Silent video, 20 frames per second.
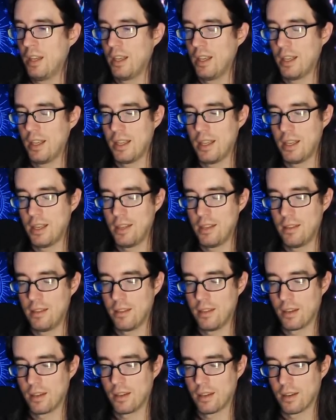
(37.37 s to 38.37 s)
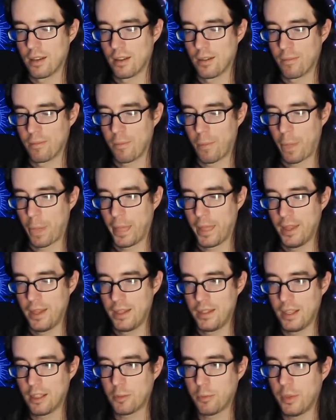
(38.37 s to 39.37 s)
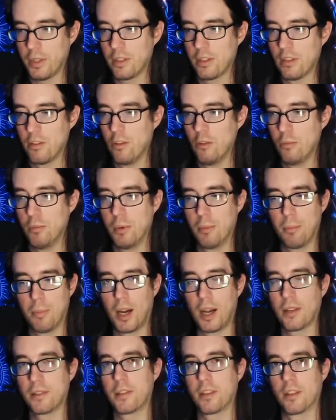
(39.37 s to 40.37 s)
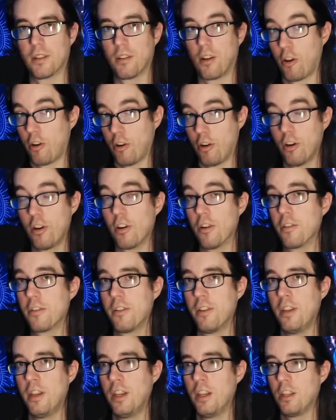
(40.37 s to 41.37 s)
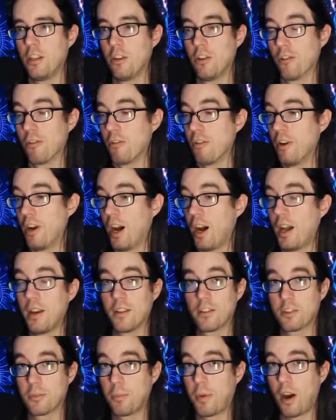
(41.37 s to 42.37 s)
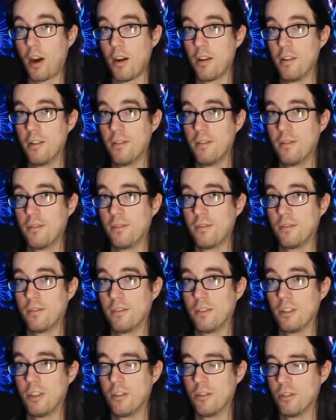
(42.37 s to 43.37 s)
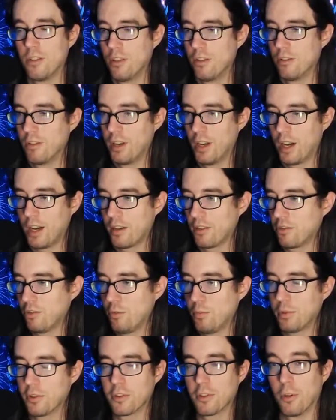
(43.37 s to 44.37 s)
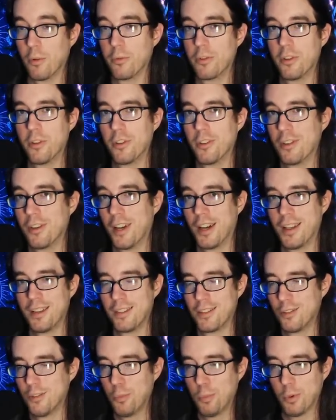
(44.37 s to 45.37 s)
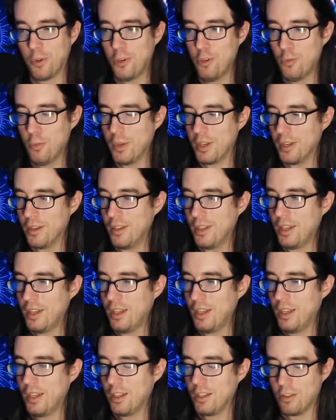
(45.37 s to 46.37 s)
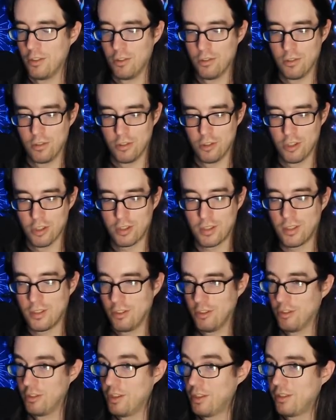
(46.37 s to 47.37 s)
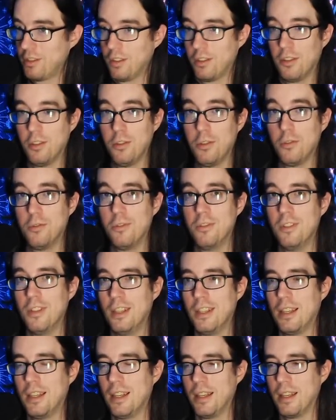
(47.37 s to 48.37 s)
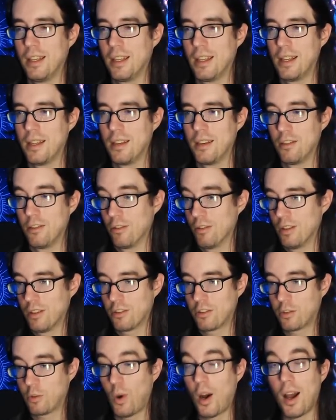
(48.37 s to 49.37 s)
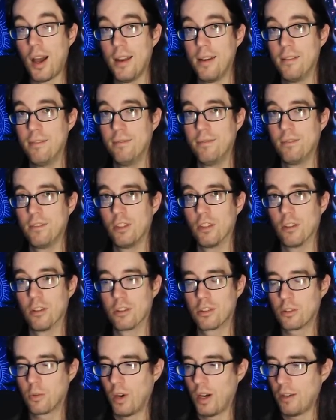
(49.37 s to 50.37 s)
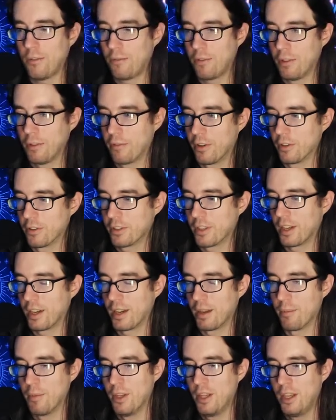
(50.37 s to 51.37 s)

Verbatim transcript: It is, um, it takes place in New Mombasa on Earth. You're not a Spartan. You're, you're not a super soldier. You're not superhuman. You're, you're just, you're just a dude, and you're in a squad. You're in a squad for the first time.